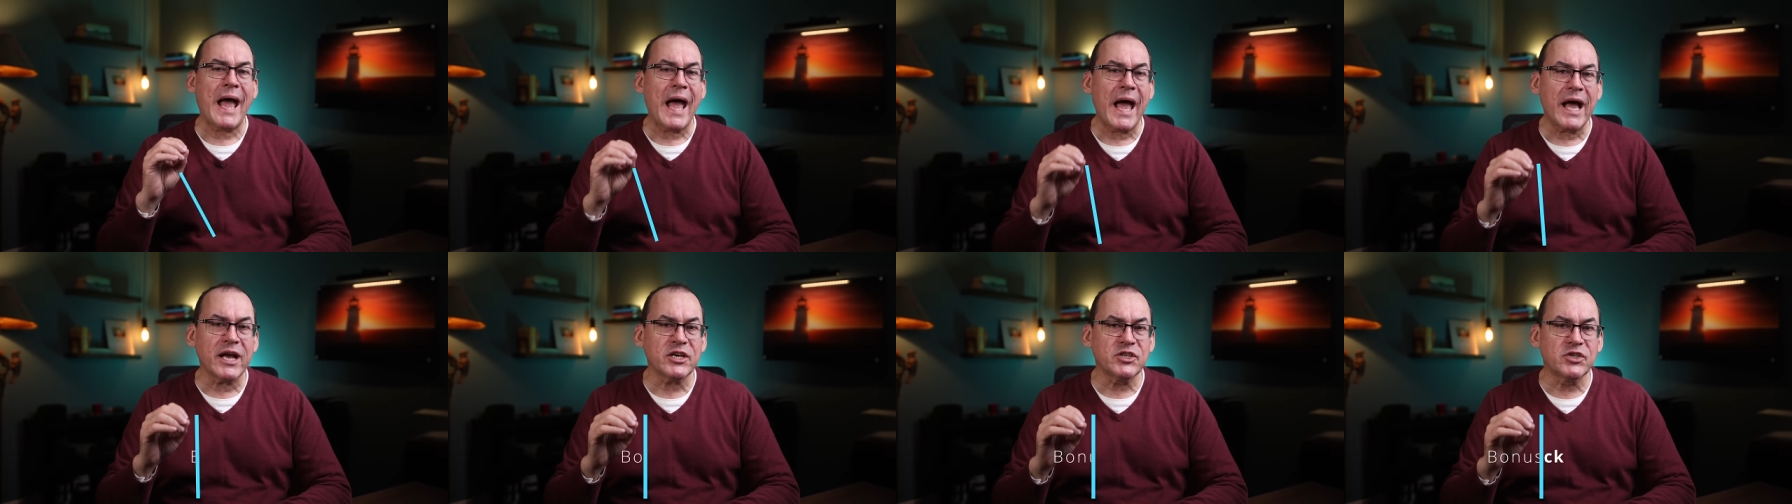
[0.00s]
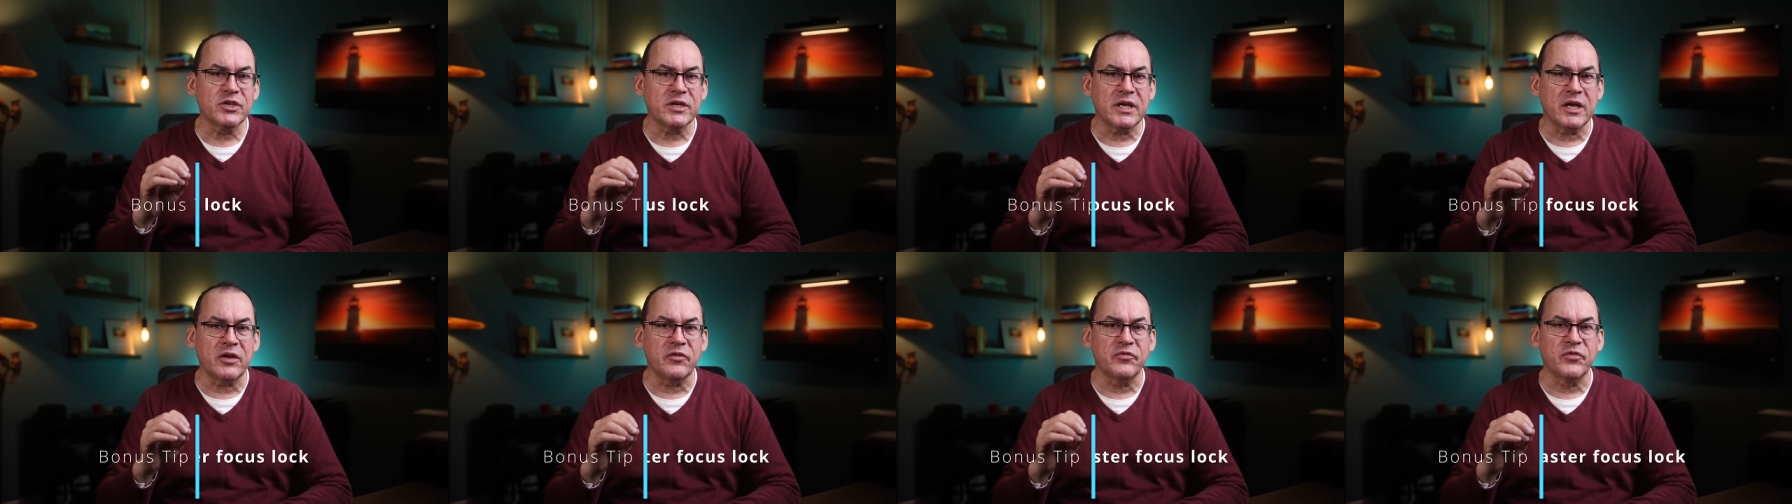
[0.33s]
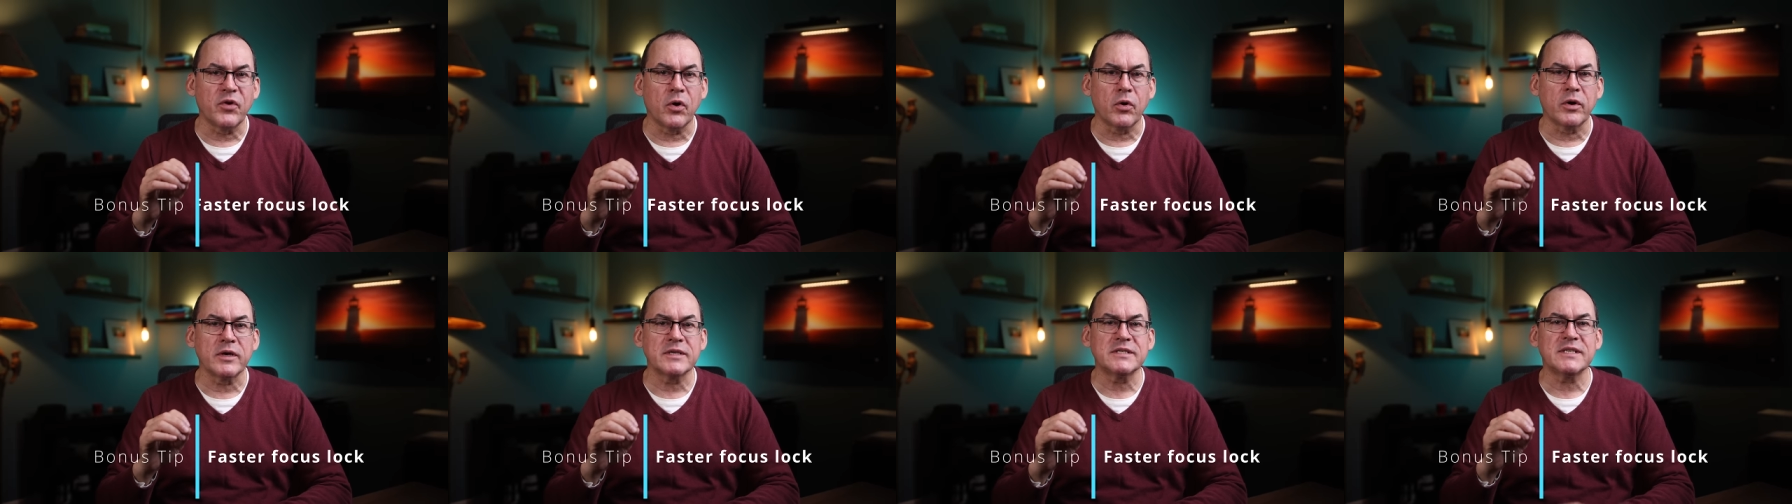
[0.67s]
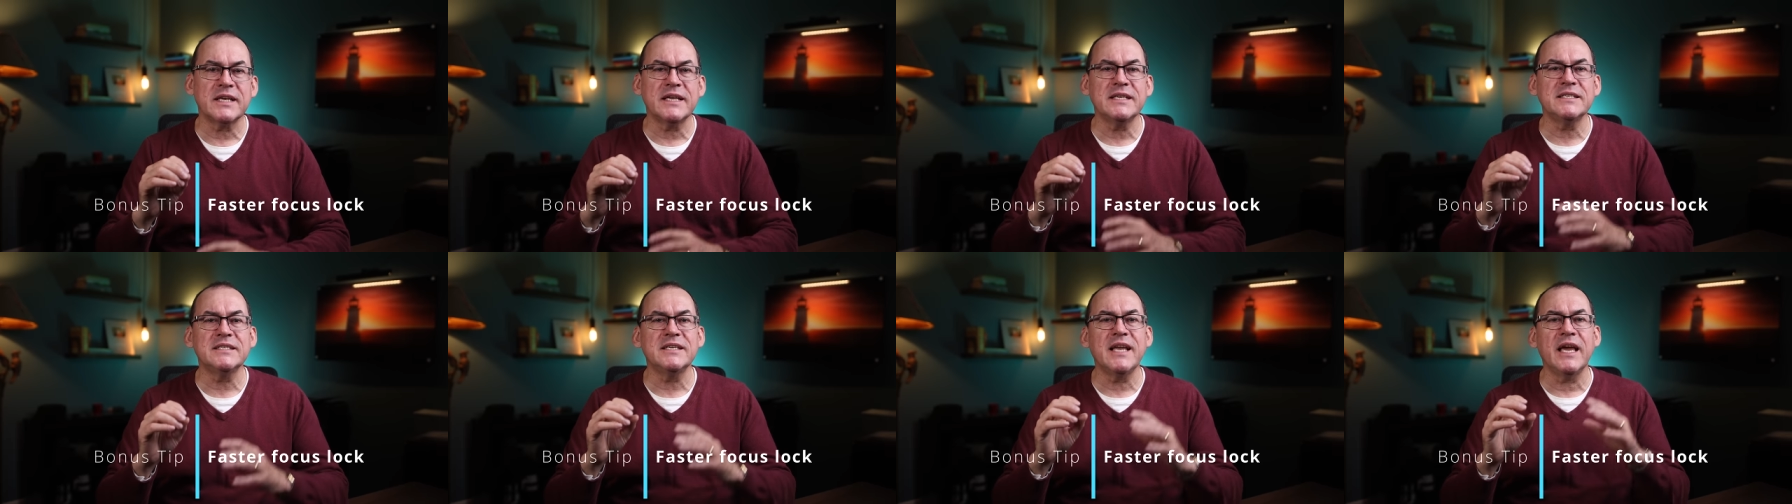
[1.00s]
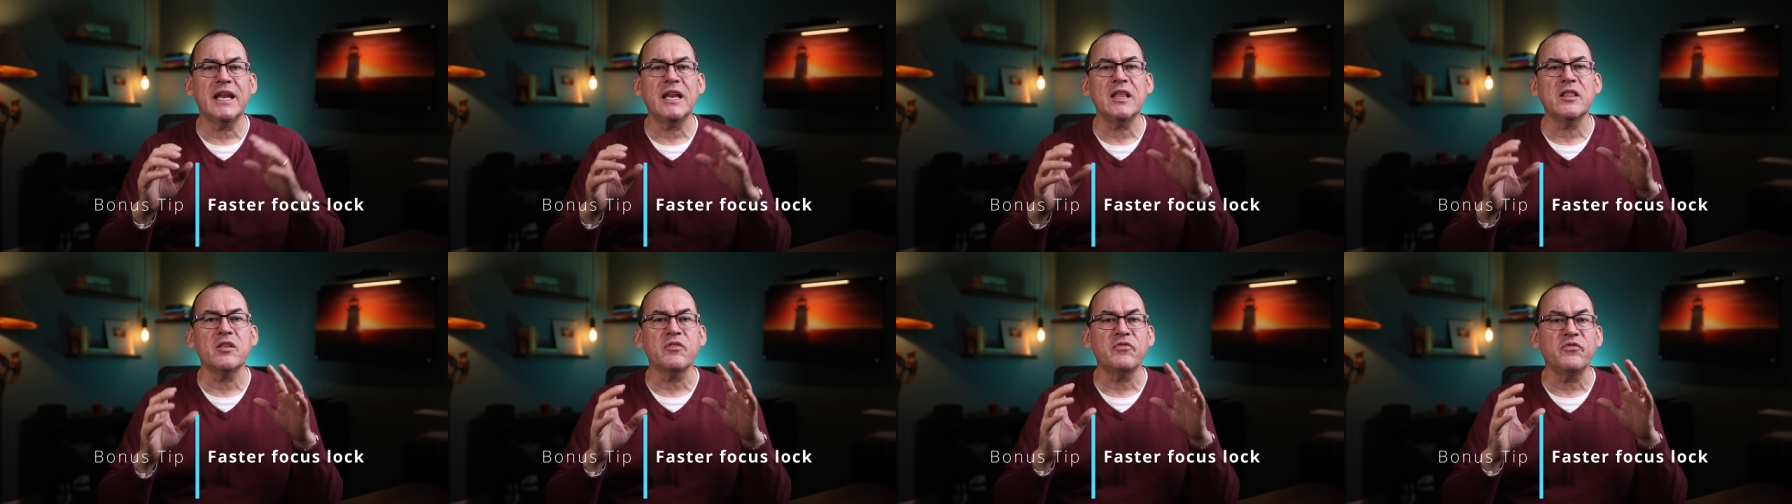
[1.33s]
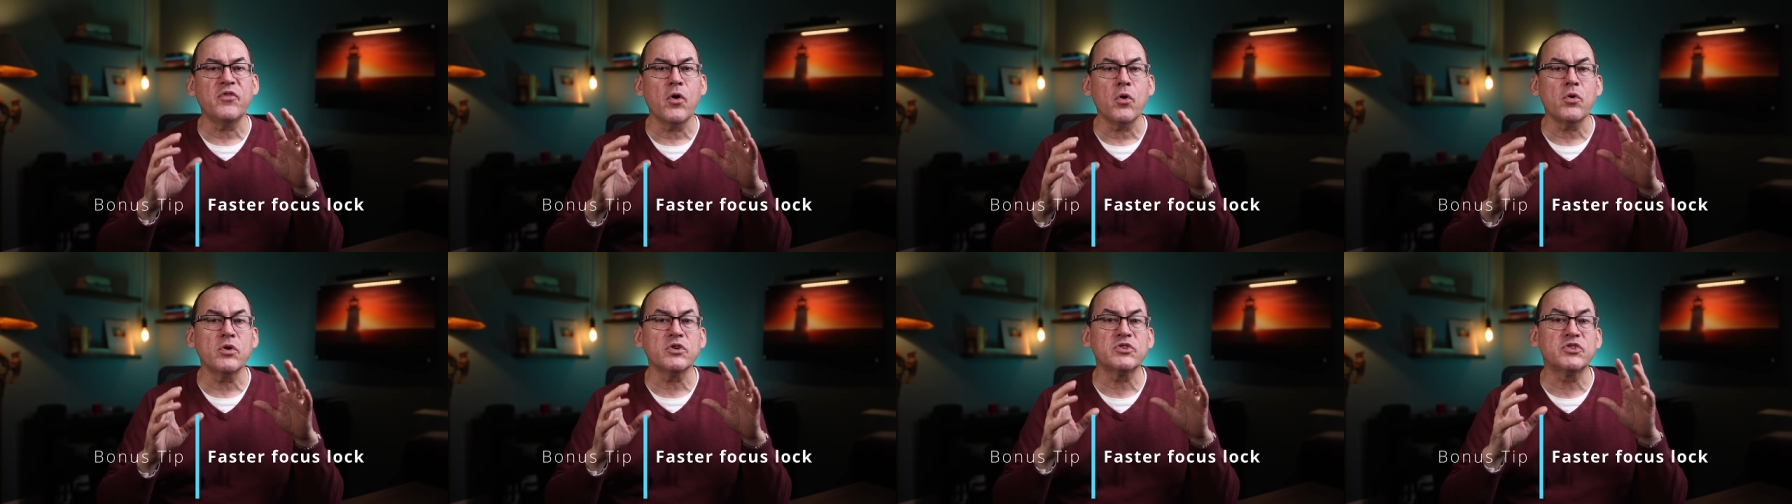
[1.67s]
action in focus is getting the
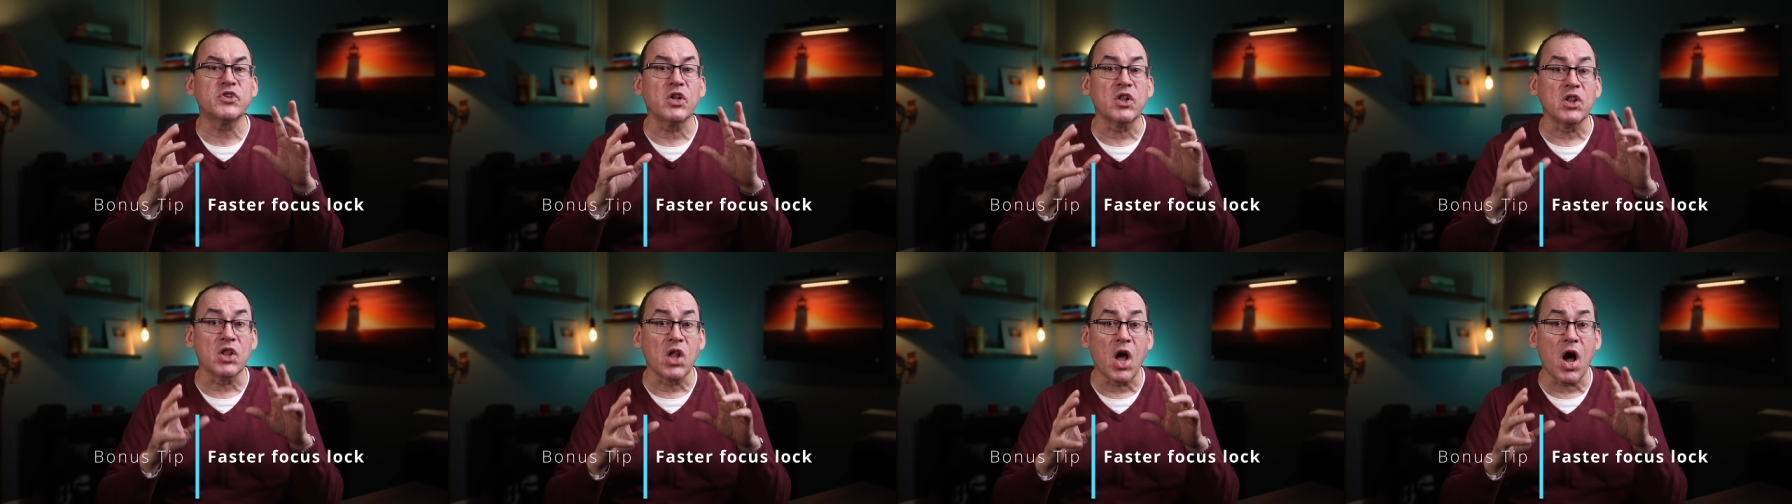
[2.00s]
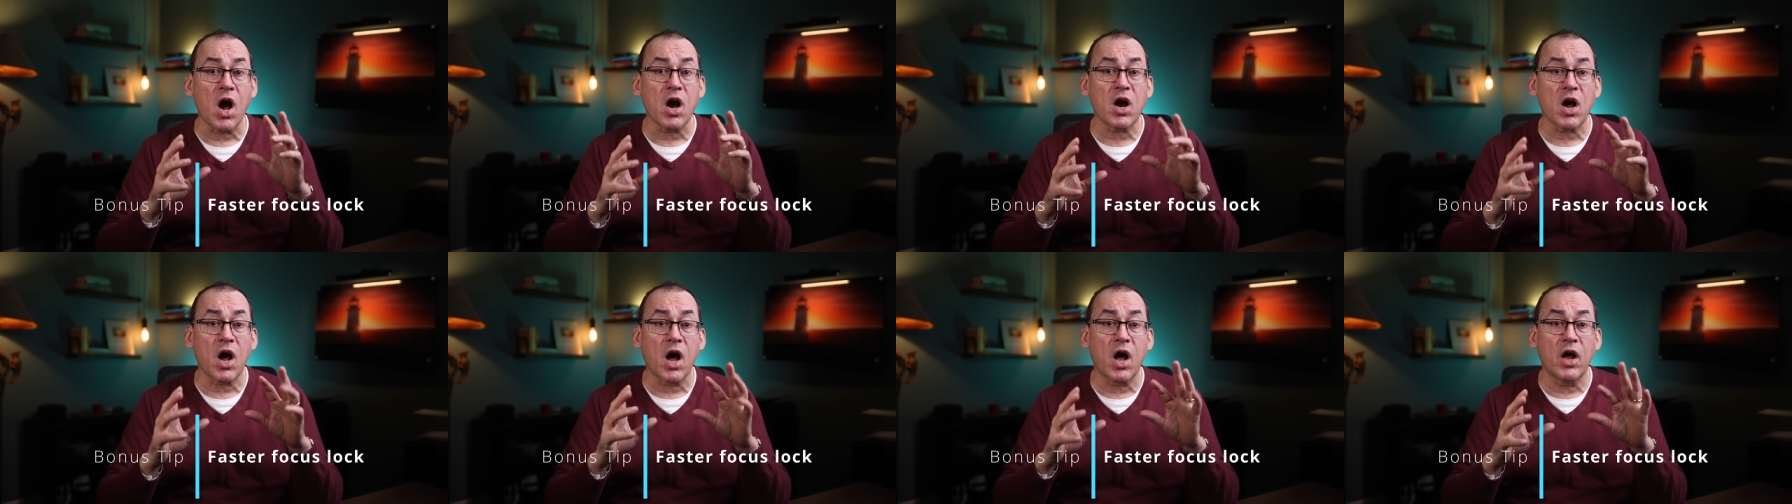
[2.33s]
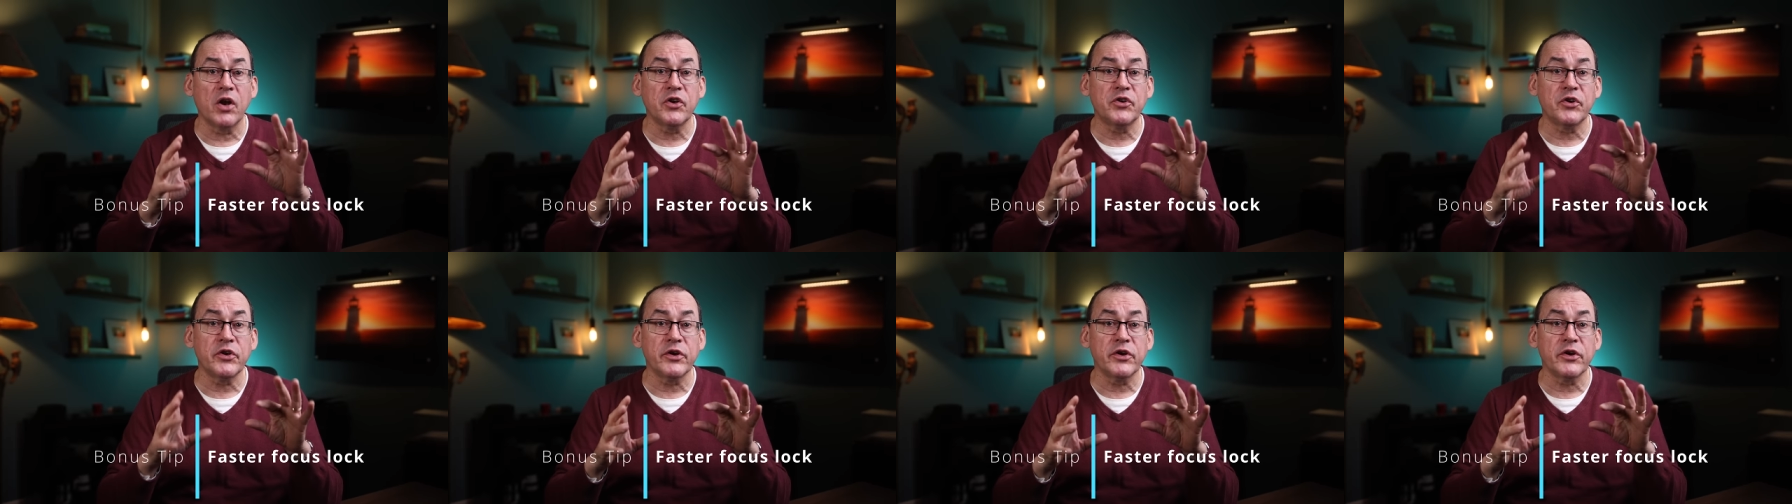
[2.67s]
focus to lock on